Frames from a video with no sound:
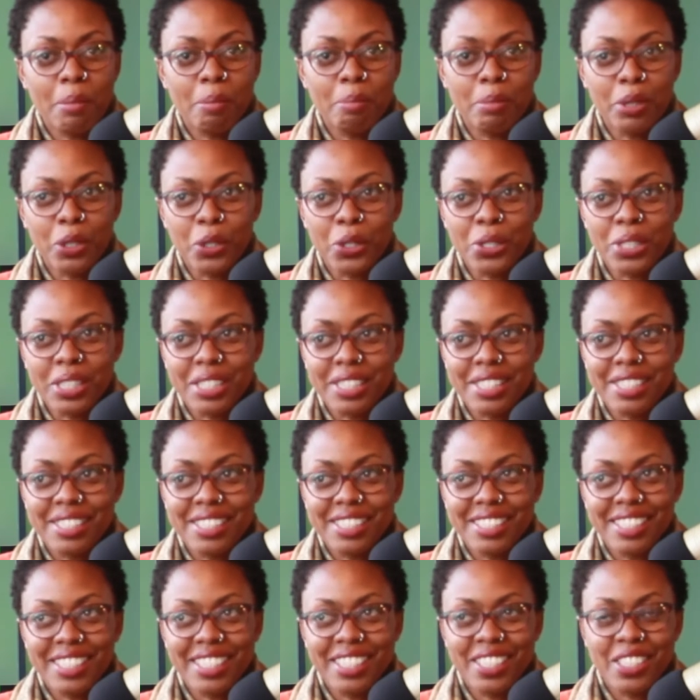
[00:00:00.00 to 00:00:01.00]
Because
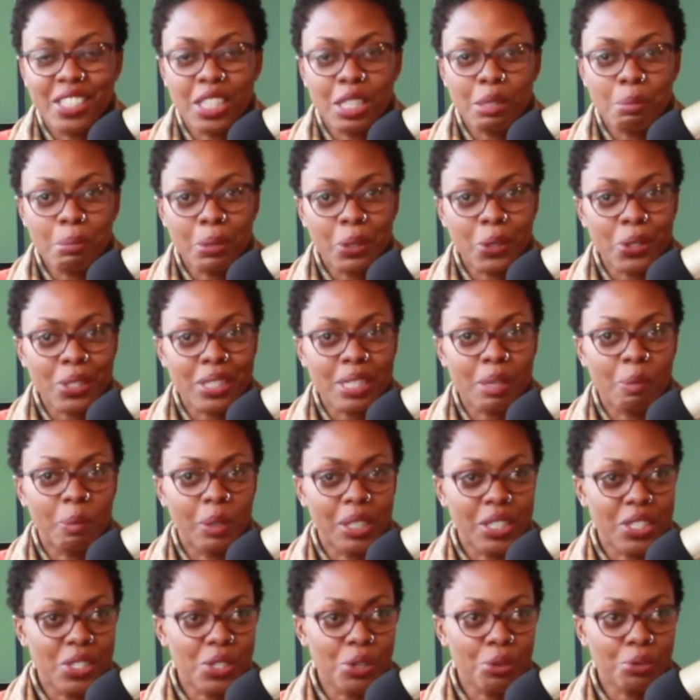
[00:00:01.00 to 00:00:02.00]
just because
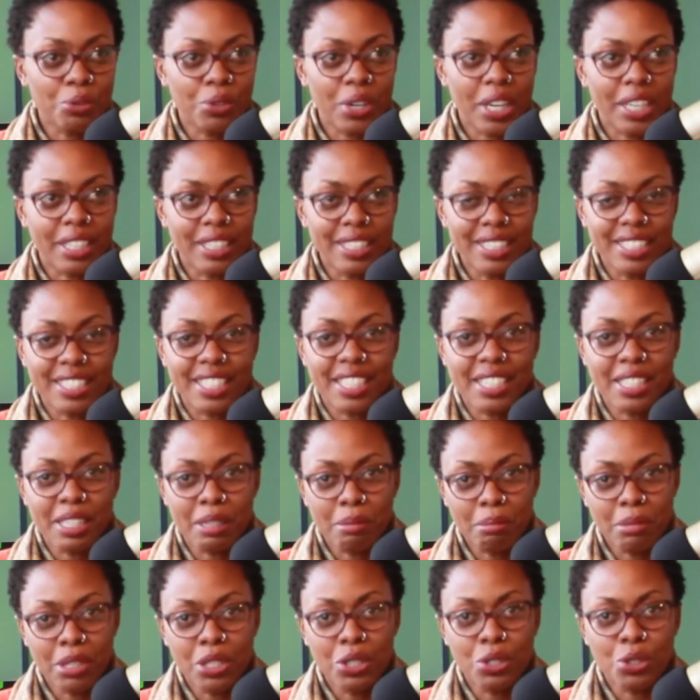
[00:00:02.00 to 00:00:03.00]
someone is your friend
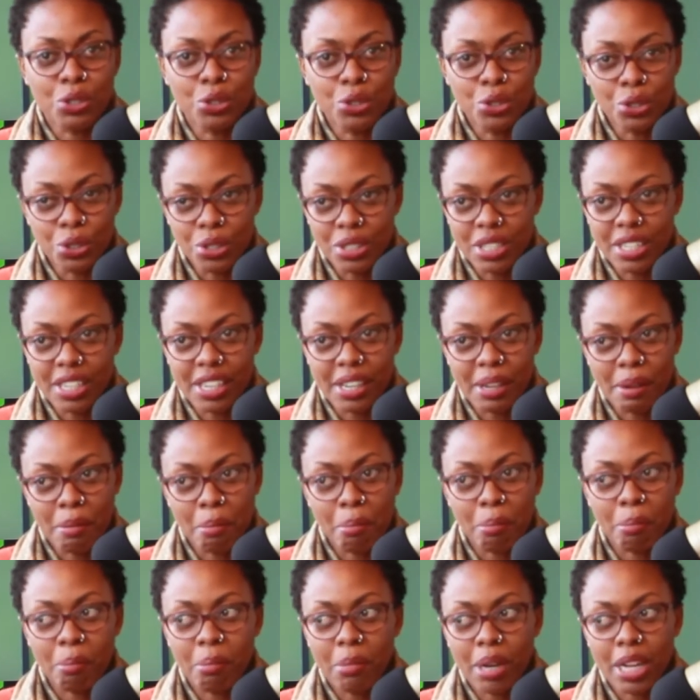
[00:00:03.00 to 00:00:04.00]
doesn't mean you should
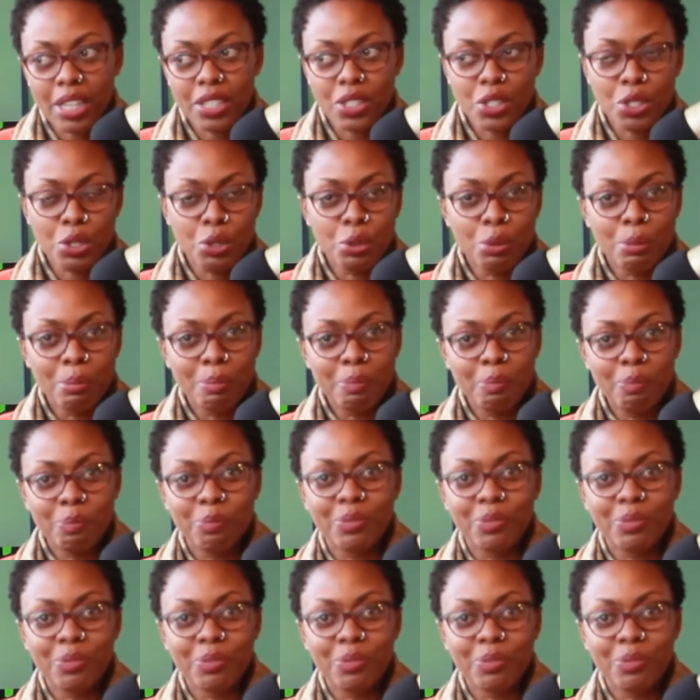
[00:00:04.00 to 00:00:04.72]
assume